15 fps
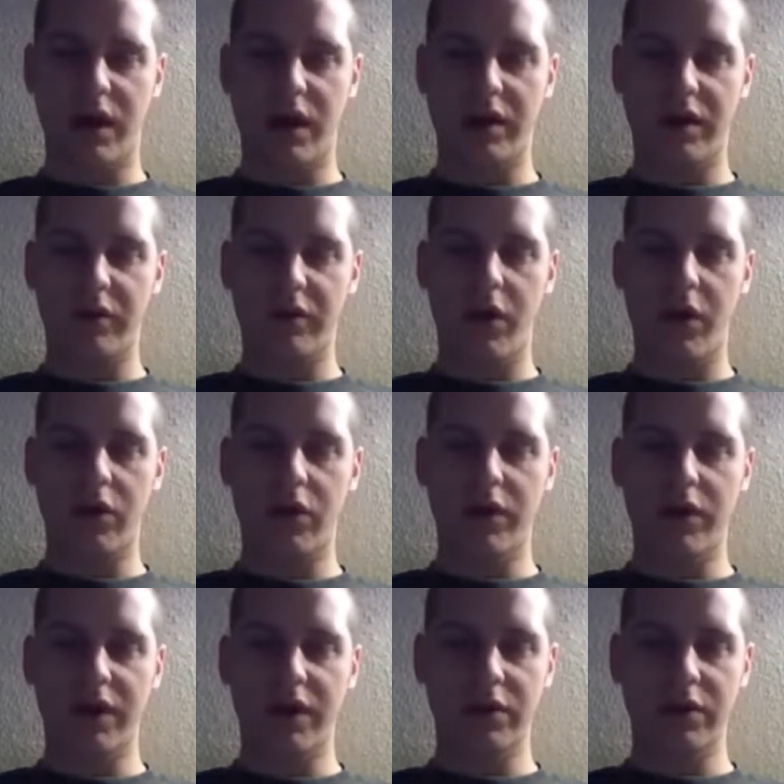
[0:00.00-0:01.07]
I have
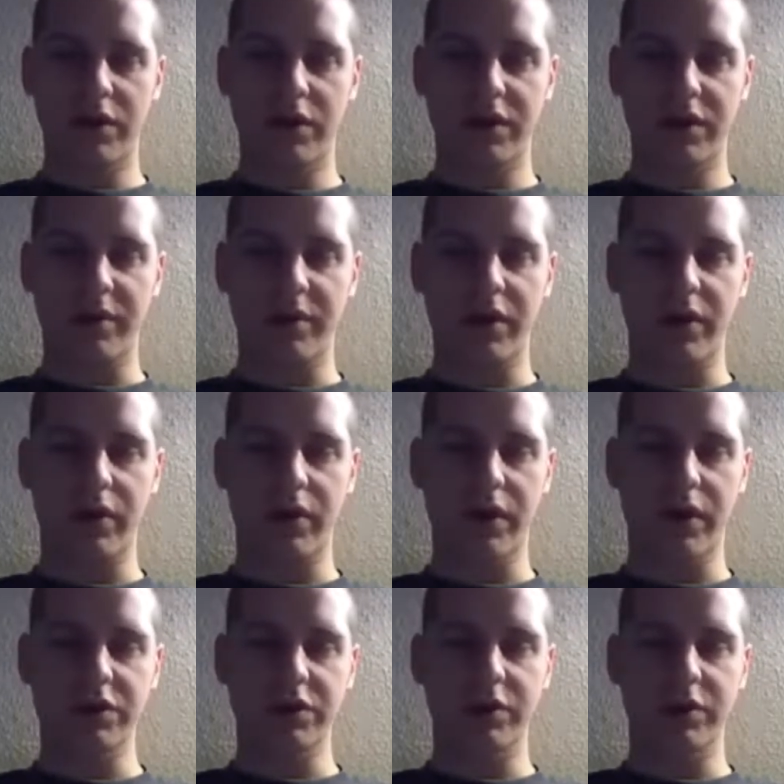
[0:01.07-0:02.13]
already learned about
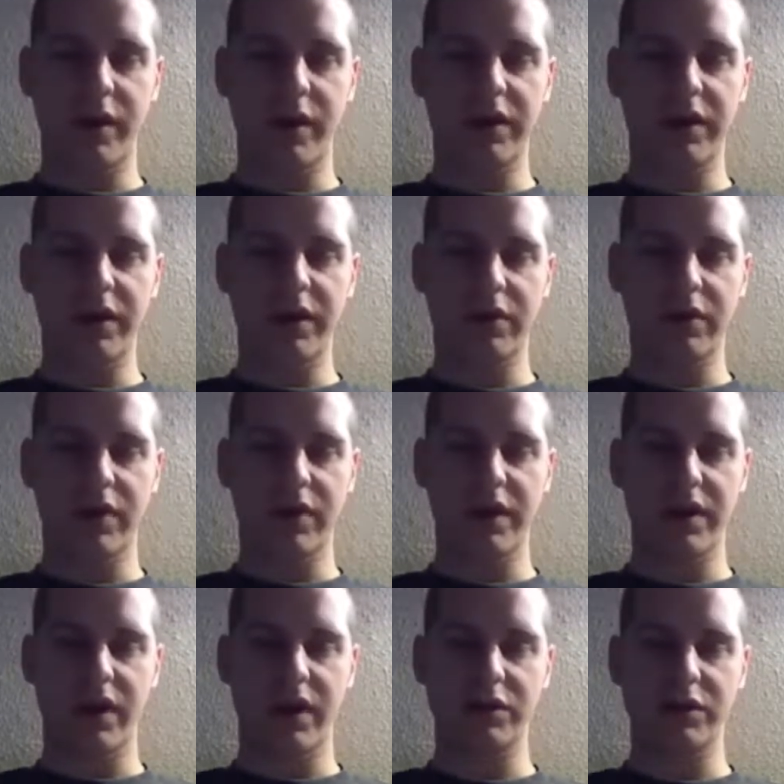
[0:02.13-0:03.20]
electromagnetic
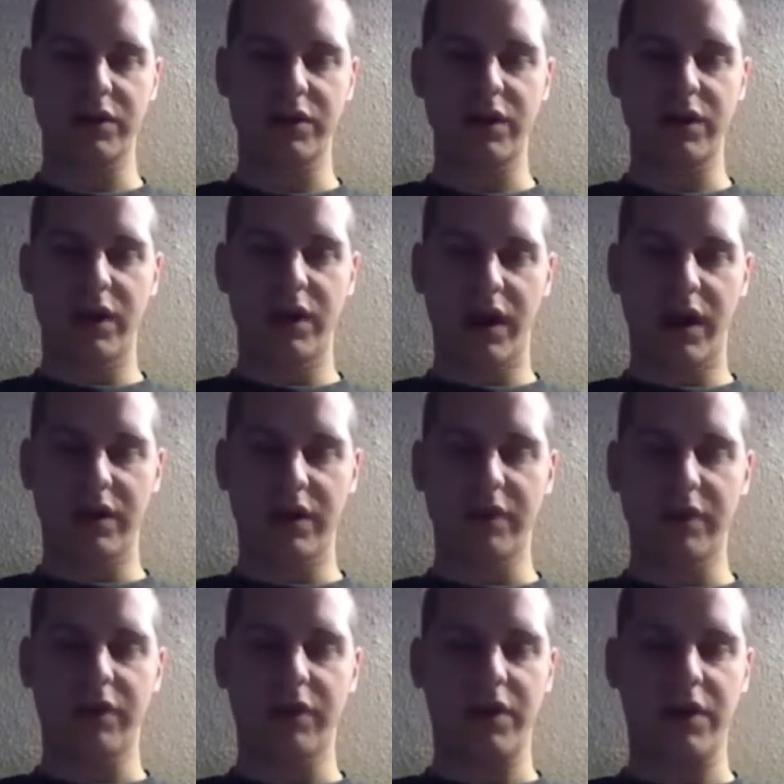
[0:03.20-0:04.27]
radiation and
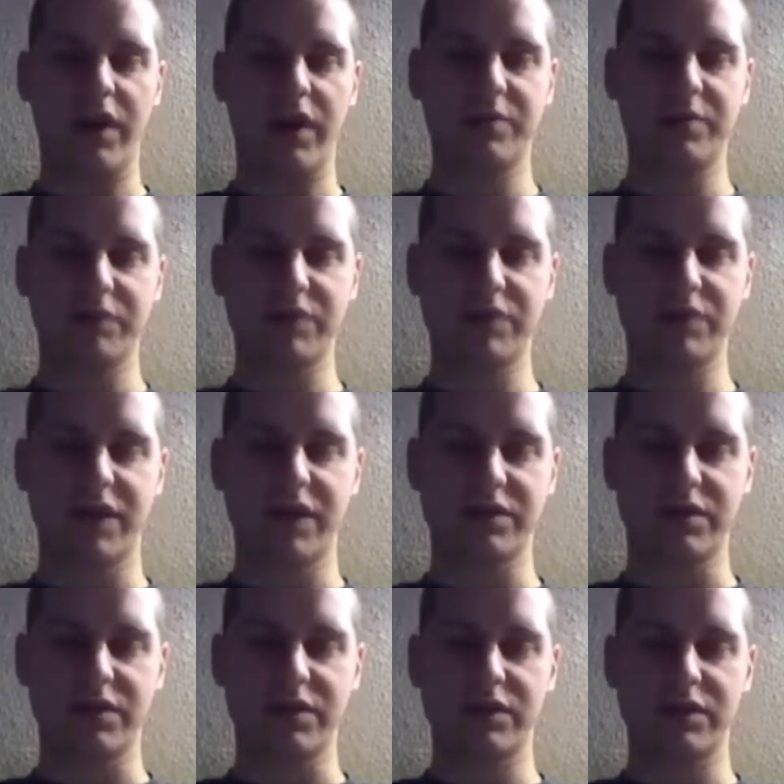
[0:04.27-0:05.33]
different types of
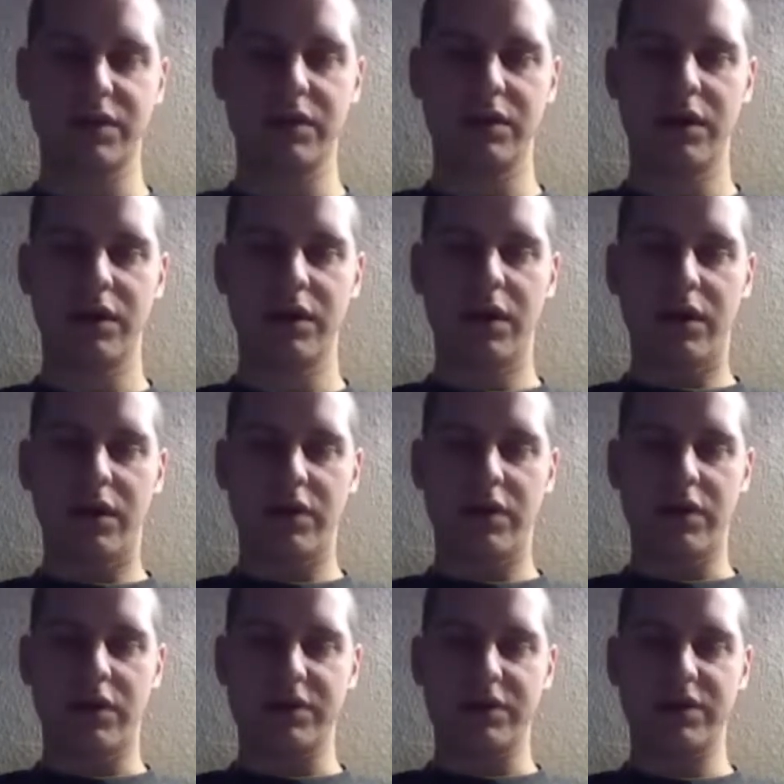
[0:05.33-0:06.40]
sensors.
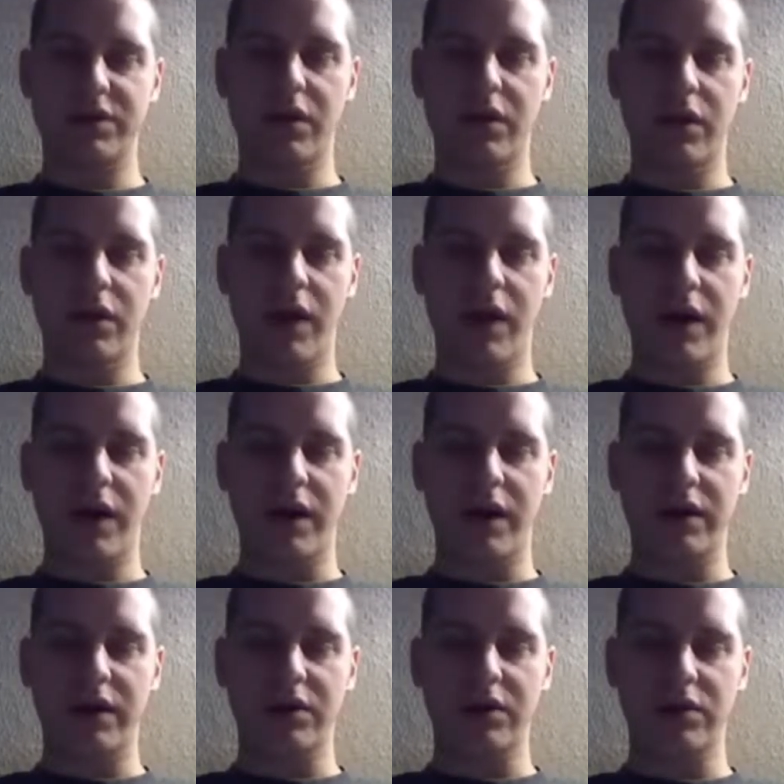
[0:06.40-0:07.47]
There is still a lot
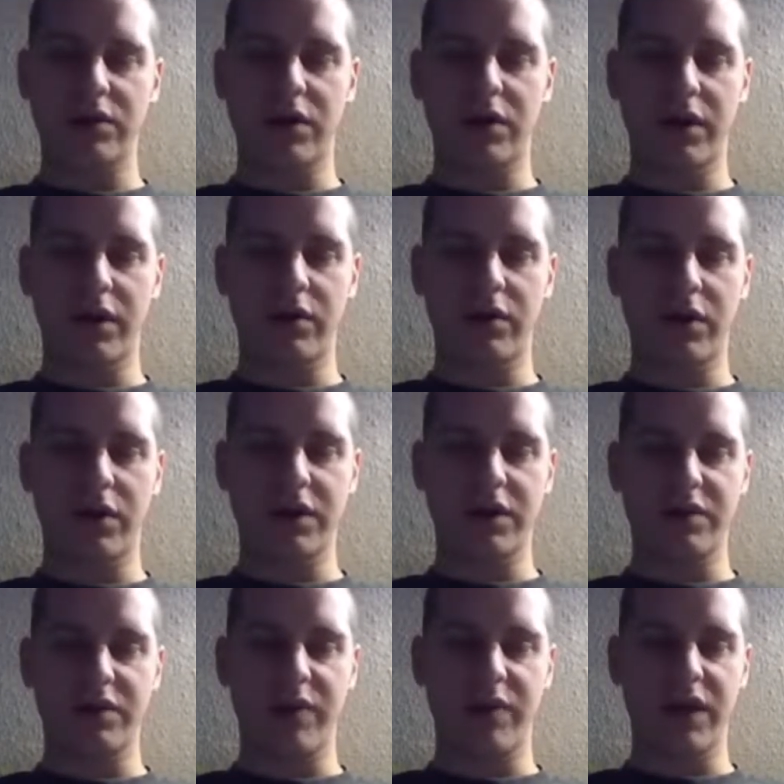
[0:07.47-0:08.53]
I need to learn in order
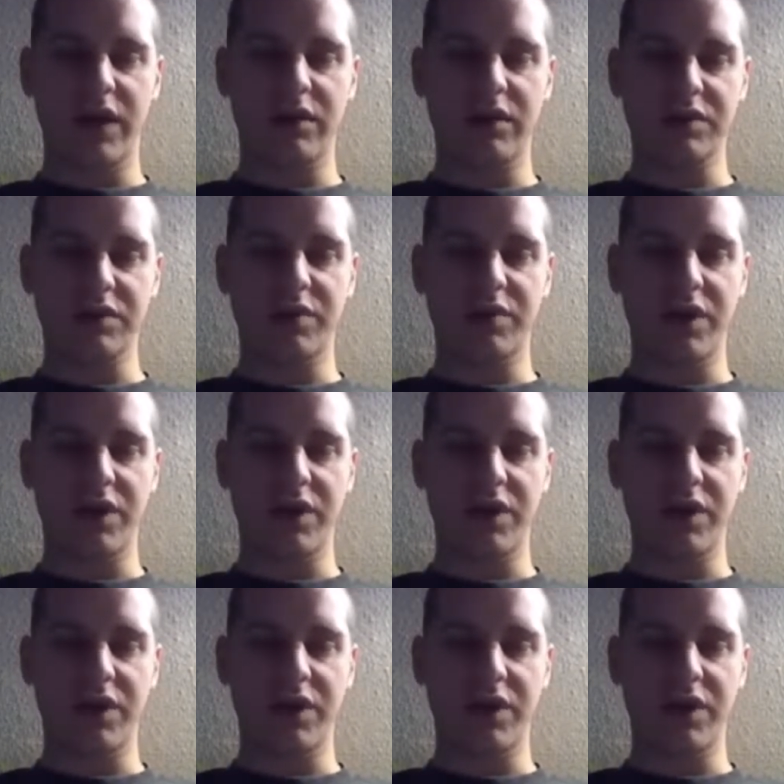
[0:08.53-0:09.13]
to make this